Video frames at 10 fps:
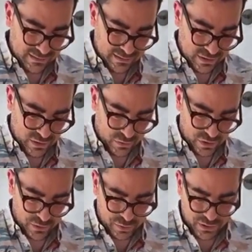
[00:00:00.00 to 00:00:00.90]
So we'll
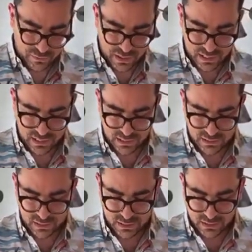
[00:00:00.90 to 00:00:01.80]
just put some
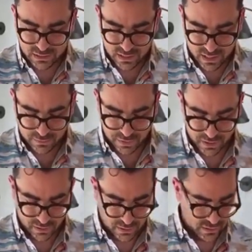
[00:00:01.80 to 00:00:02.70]
onions on top
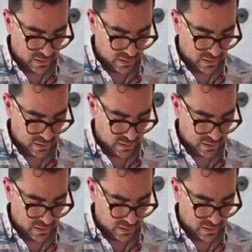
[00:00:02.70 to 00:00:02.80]
here.